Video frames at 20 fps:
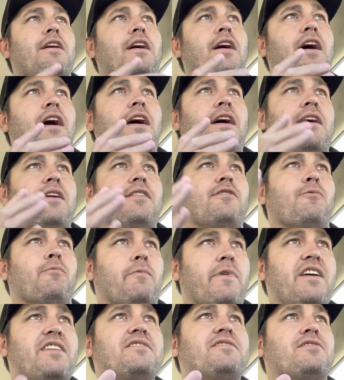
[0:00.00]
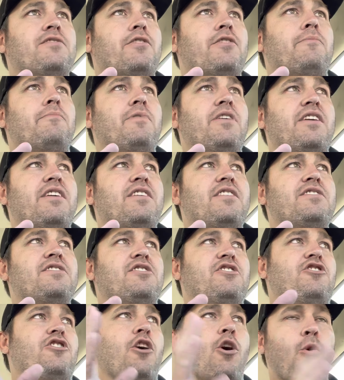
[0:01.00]
And the wisdom is
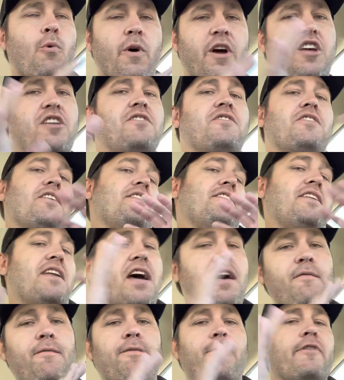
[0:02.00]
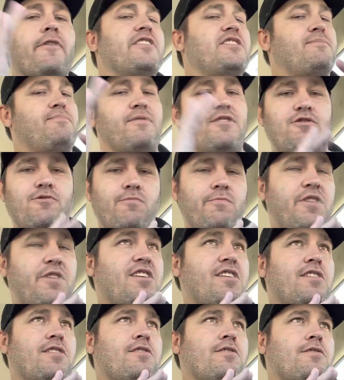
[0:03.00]
knowing the difference
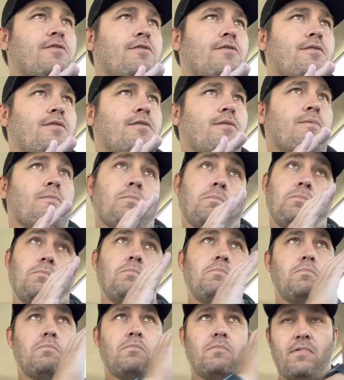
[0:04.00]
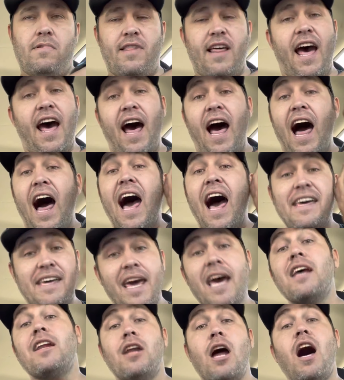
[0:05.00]
between that I
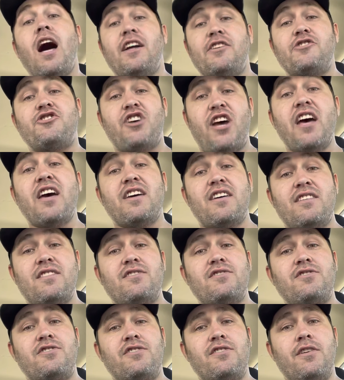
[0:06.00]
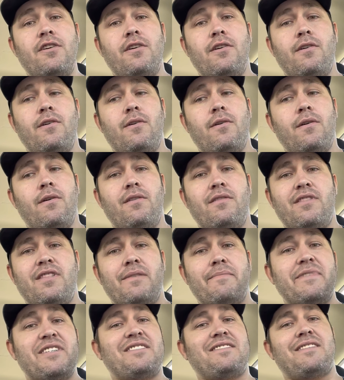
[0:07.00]
cannot change the
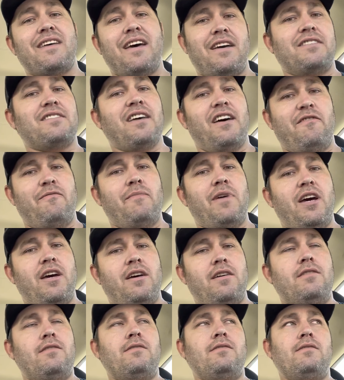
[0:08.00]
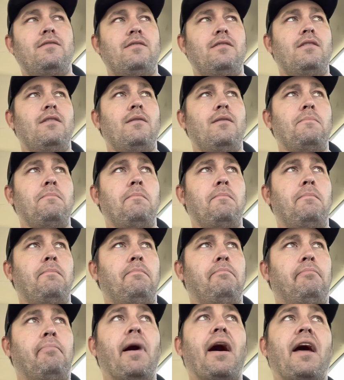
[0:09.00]
mistakes I've made.
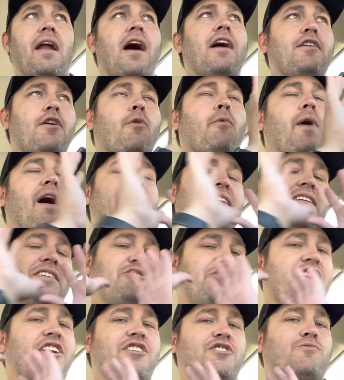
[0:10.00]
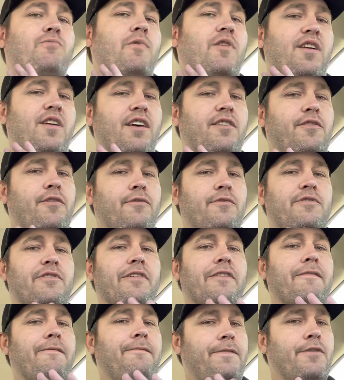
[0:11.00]
But I know I can change what I do to
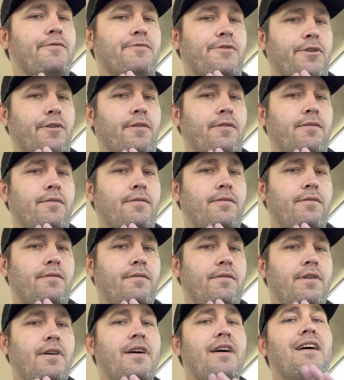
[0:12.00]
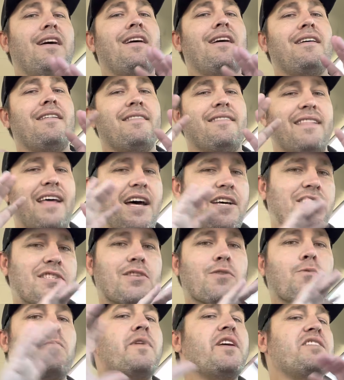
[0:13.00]
the future. That's
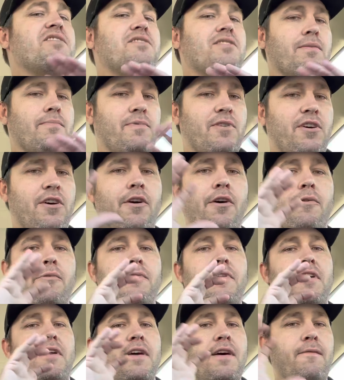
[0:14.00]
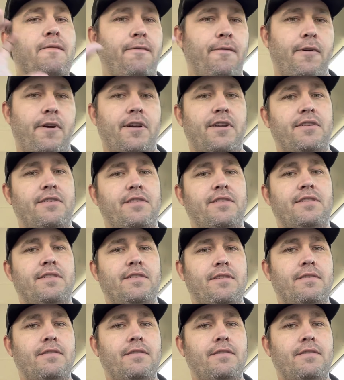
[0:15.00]
the wisdom to know the difference.